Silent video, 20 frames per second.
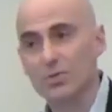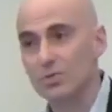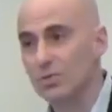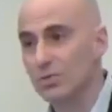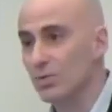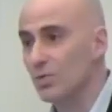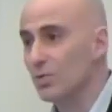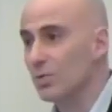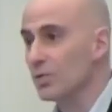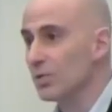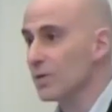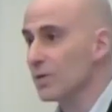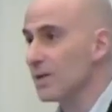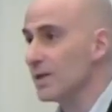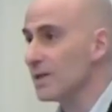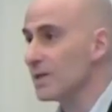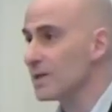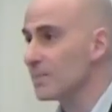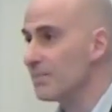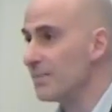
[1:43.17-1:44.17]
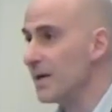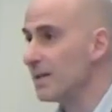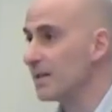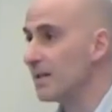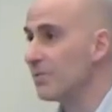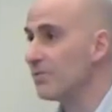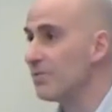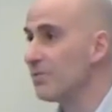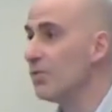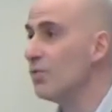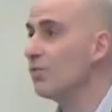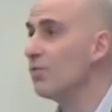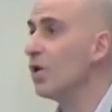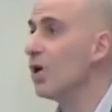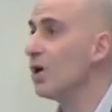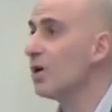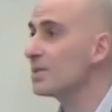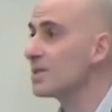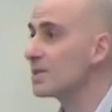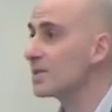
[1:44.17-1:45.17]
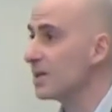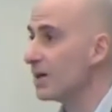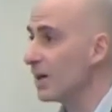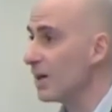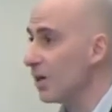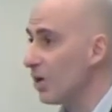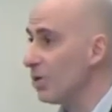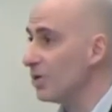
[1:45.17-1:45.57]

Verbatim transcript: to uh, spend a few words uh,